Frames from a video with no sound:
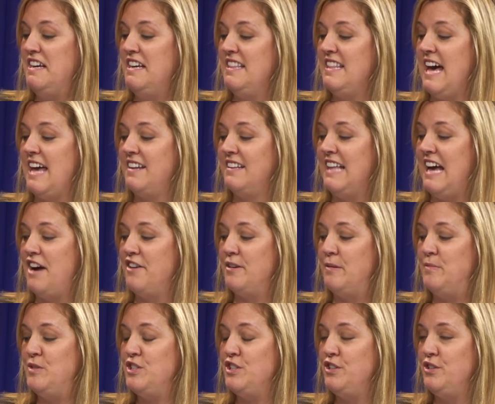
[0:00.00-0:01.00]
that allowed
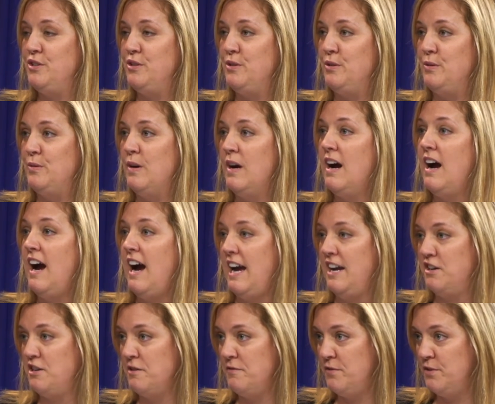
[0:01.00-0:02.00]
him to
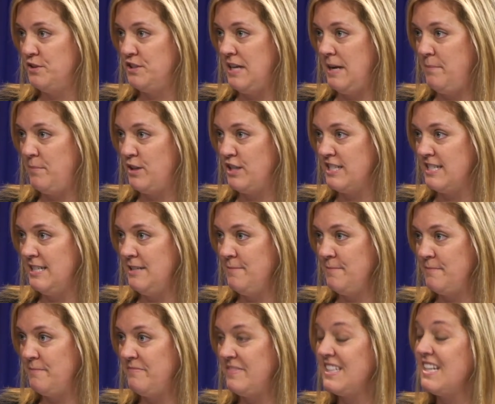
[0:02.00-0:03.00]
hire a full-time person,
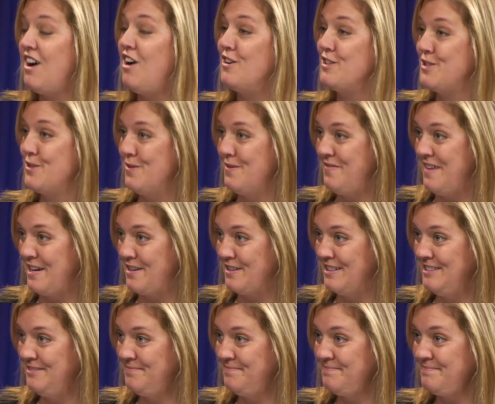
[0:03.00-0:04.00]
also a
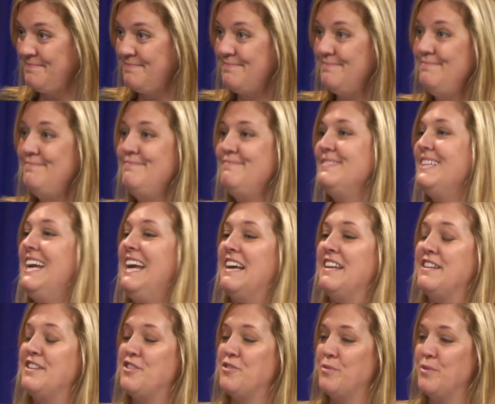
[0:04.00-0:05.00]
veteran,
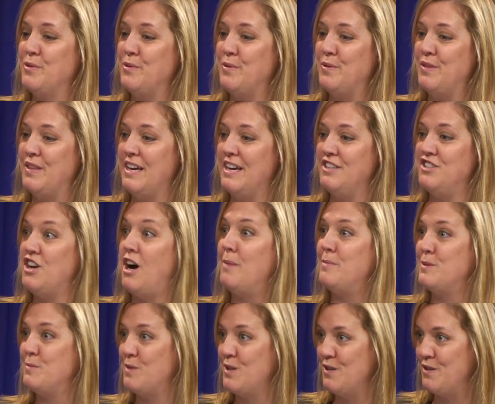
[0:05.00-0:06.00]
and through the
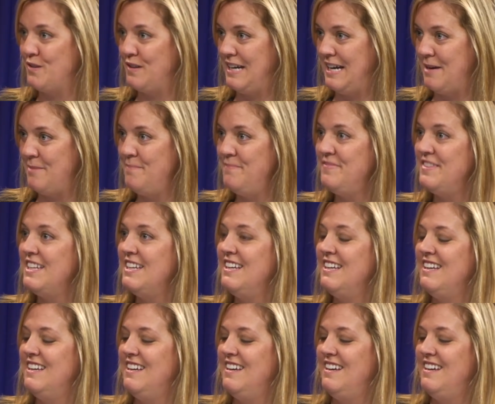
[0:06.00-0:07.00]
jobs program.
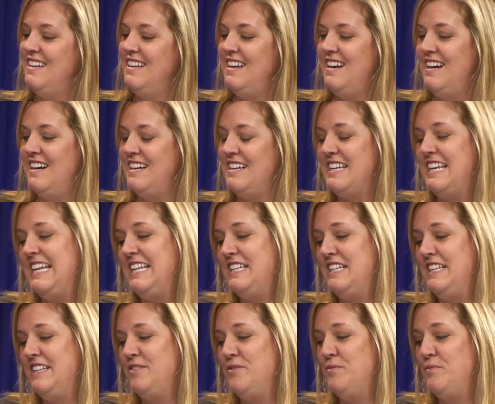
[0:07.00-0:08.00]
Uh,
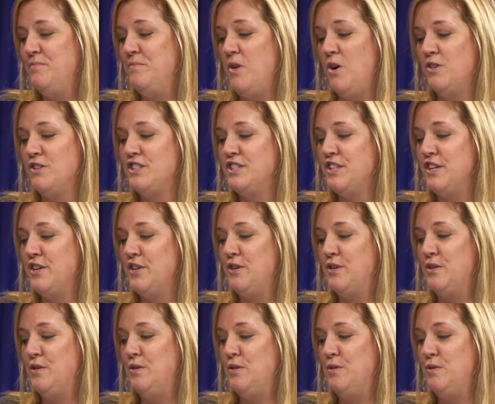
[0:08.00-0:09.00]

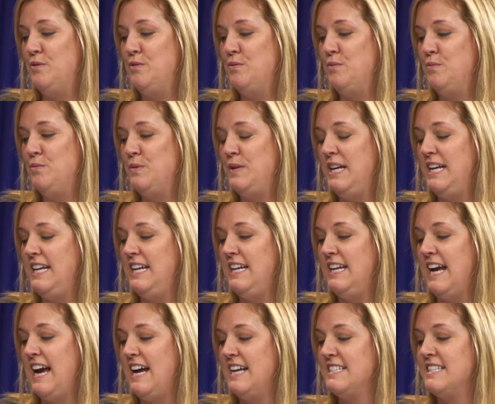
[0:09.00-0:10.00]
also, he
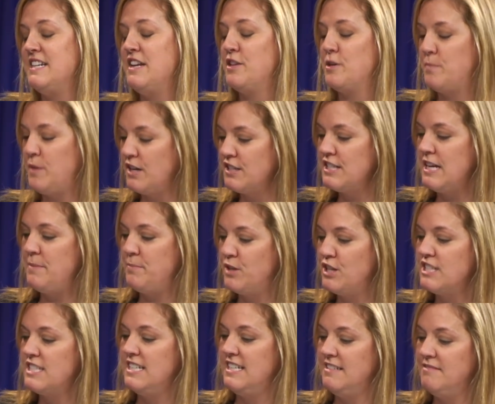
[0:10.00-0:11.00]
has another part-time
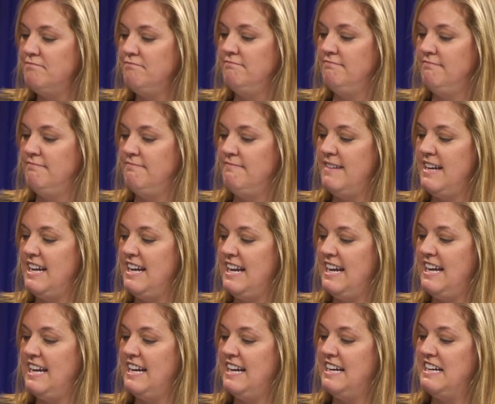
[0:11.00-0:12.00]
person,
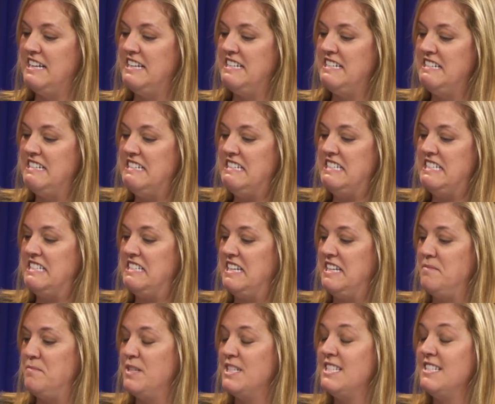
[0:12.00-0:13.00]
and
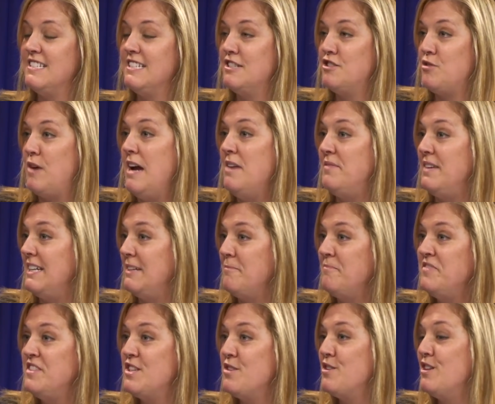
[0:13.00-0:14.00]
business is thriving.
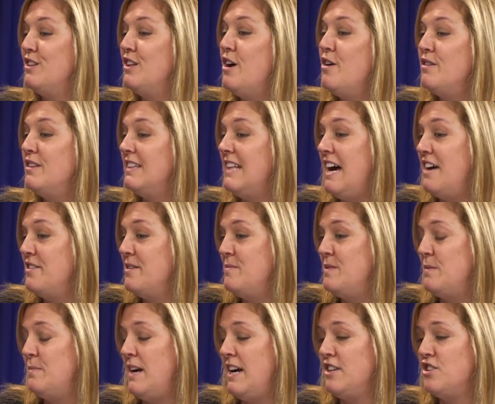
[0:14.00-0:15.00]
So the loan allowed him
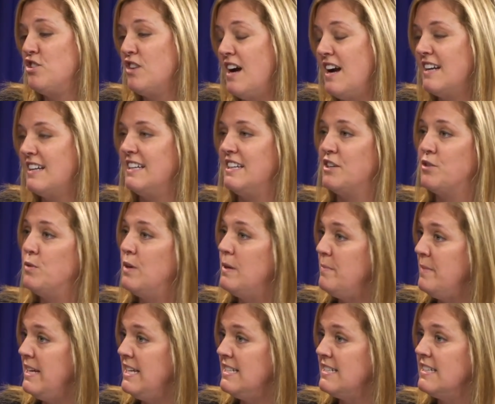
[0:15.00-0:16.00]
to buy a truck and
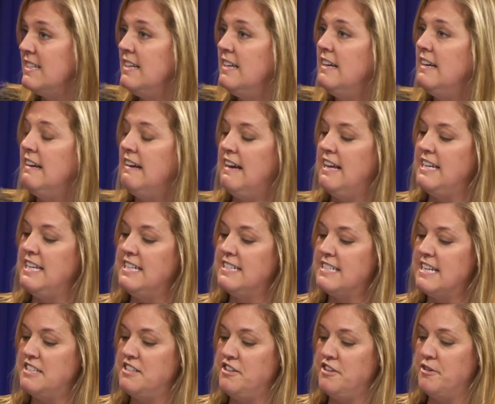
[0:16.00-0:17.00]
equipment. Wow. And he
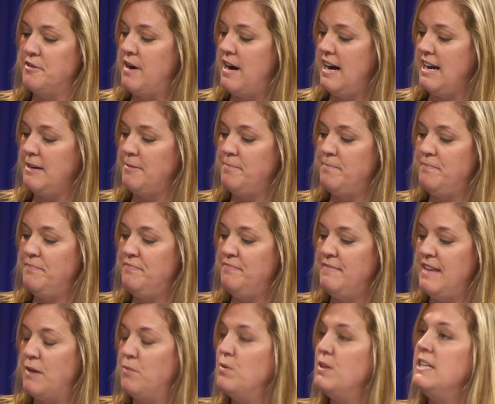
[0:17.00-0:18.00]
said, you know, I,
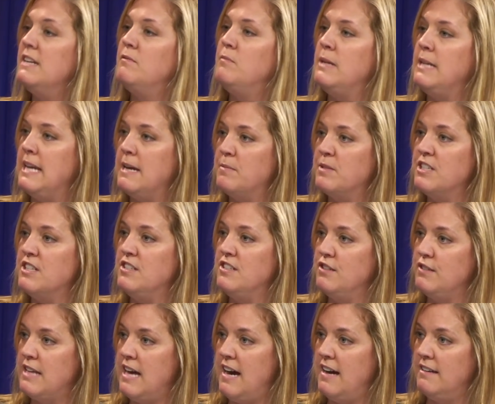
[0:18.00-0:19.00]
I wouldn't have been able to
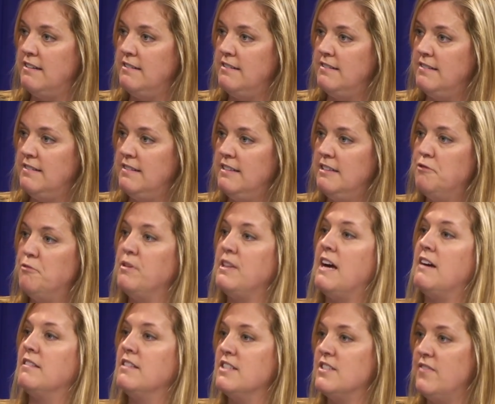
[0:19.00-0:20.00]
do that
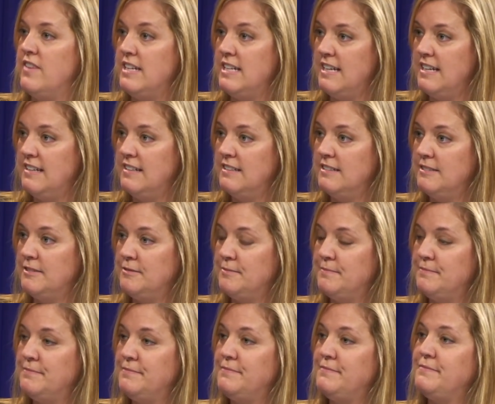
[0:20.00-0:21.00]
without this funding.
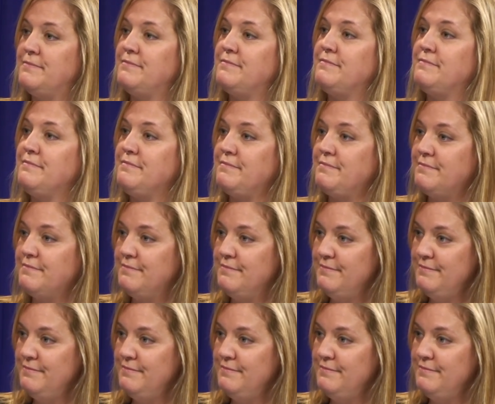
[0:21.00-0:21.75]
Well, I, that was